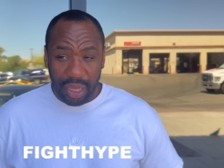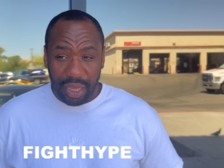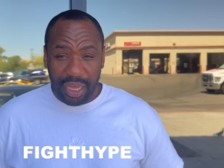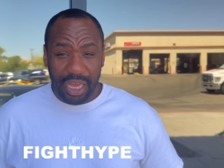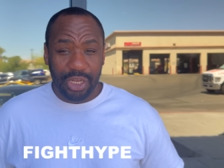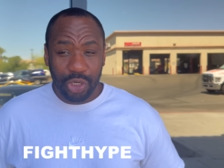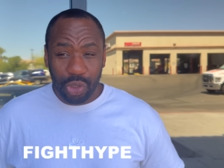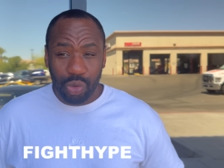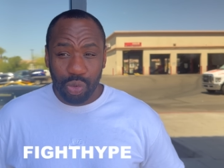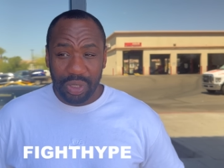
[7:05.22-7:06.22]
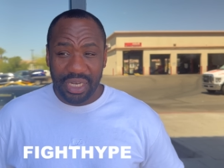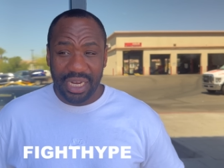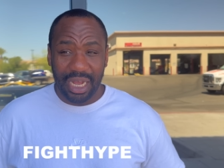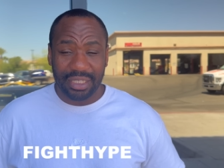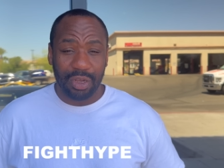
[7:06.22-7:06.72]
He knew
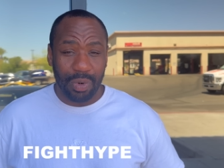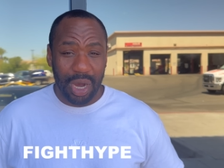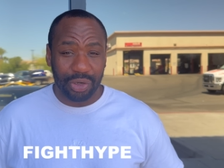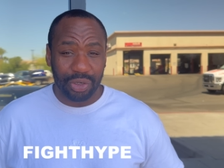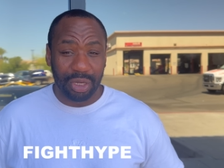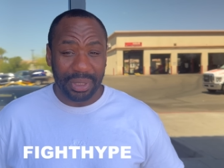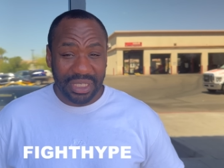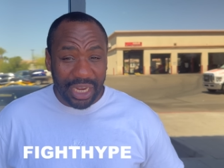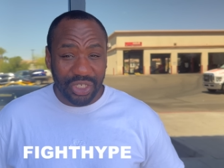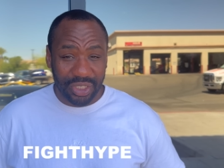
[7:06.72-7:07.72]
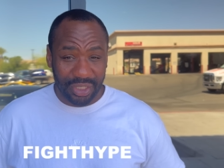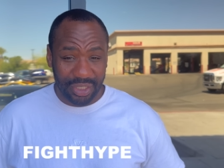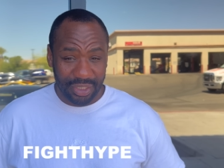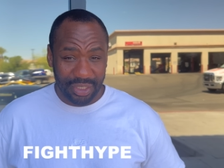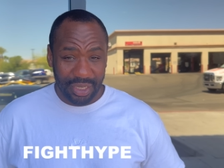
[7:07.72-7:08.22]
Deontay Wilder limitations.
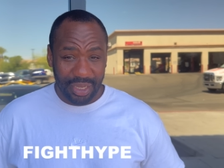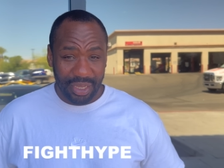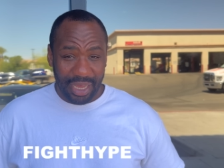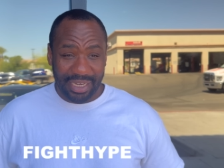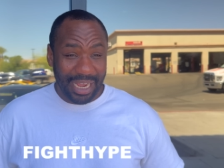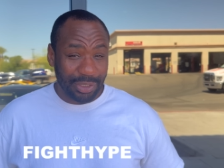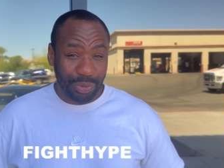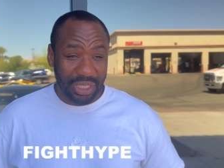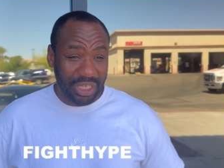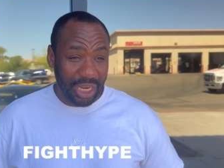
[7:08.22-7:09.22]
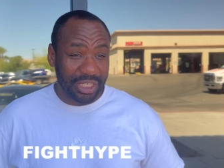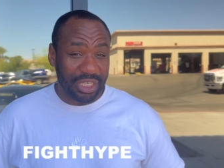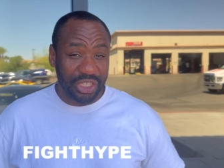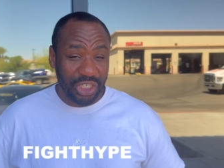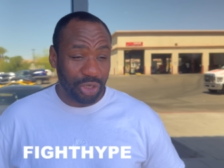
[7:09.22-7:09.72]
And that's what a, te- a,
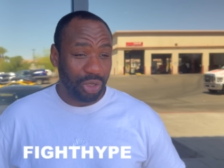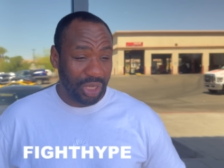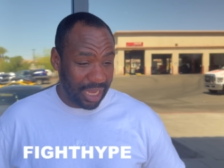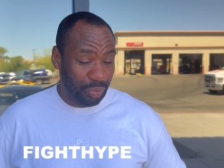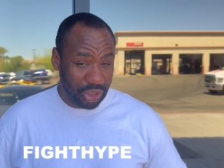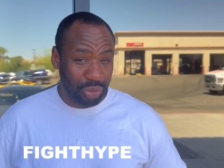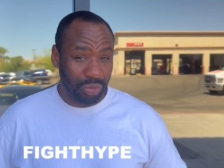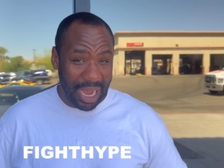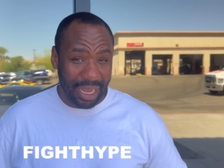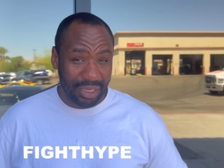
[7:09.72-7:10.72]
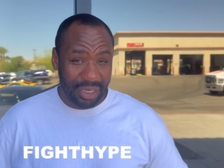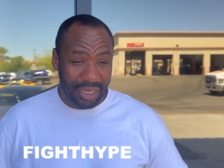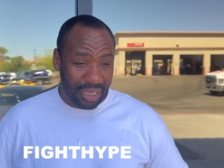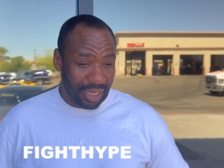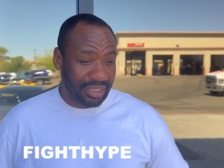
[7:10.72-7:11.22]
a teacher look at what you got
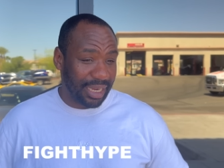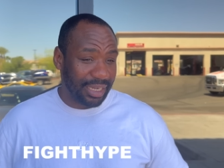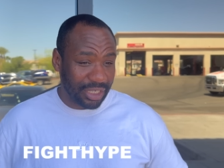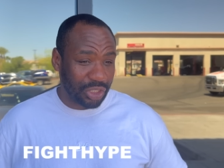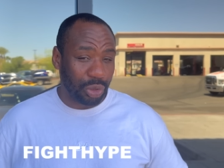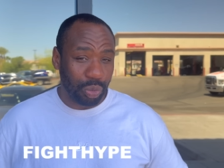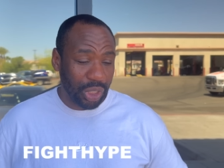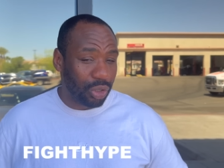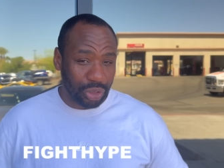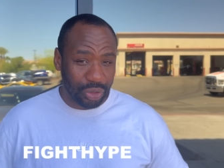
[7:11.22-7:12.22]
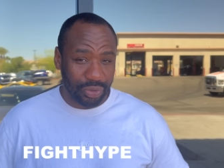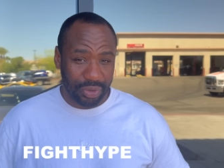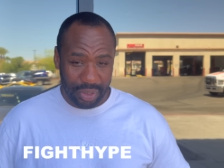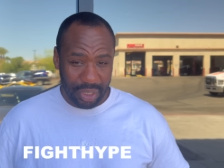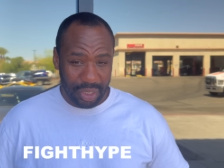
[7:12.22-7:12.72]
and say, this is what we going to
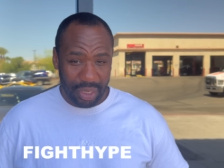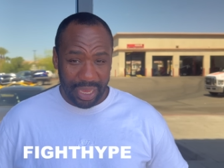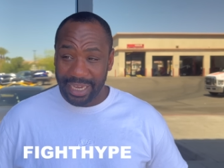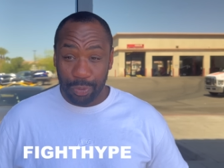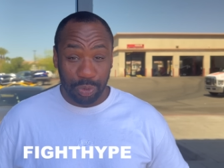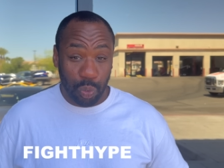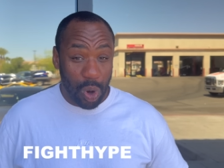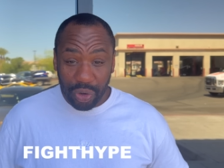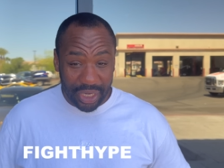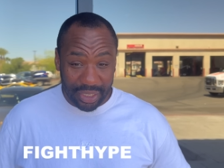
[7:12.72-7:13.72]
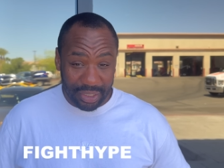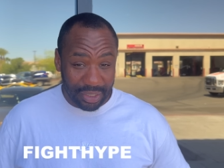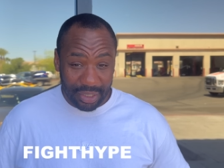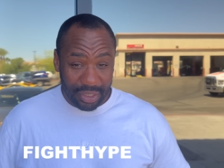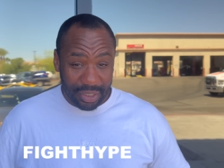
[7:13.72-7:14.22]
do. And it was working.
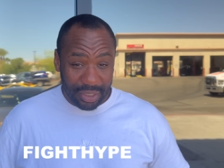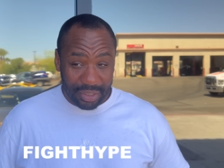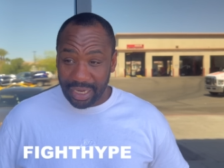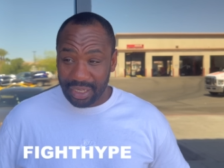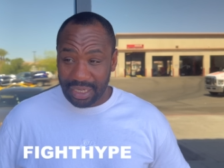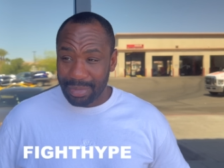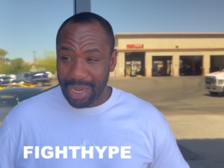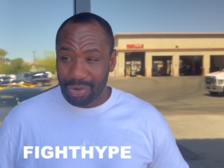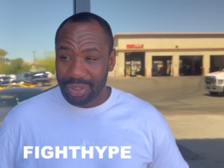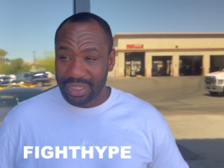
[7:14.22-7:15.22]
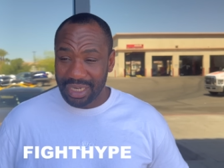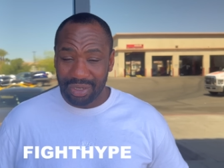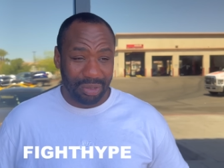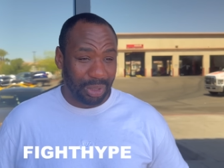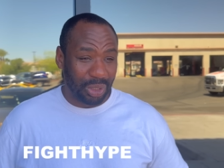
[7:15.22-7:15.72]
Like, look, I'm not going to tell
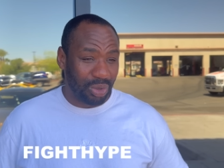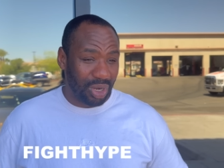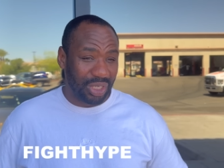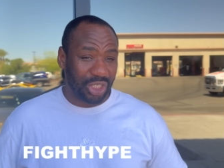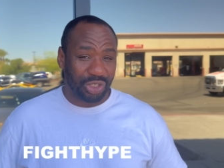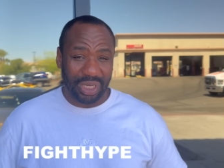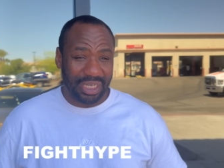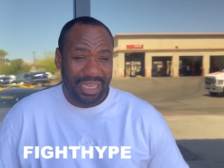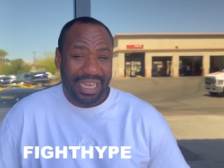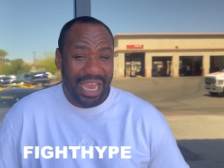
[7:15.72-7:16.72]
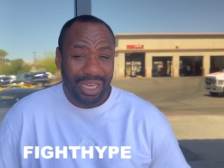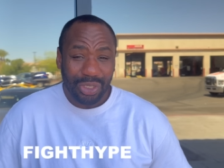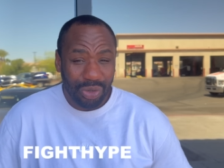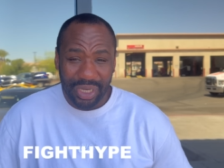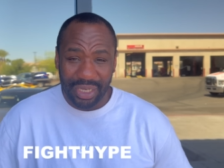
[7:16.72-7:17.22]
him to do all this trick. He can't do it.